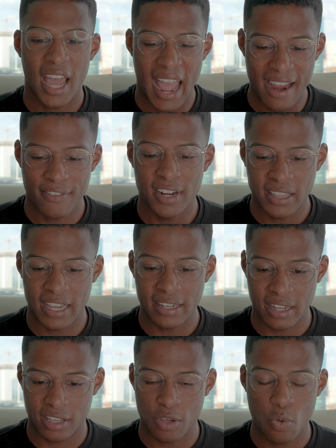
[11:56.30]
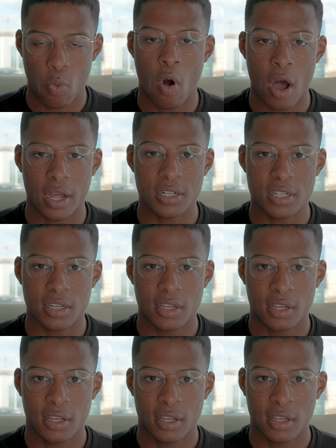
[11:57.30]
everything that you want,
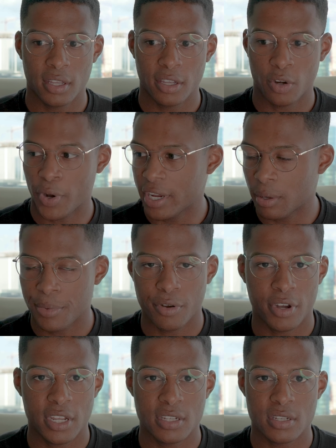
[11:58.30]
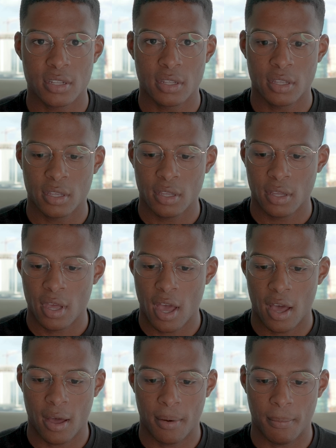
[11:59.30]
great communities,
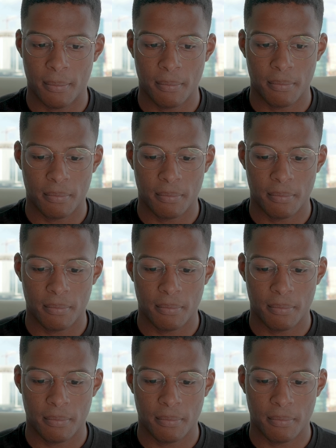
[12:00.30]
um,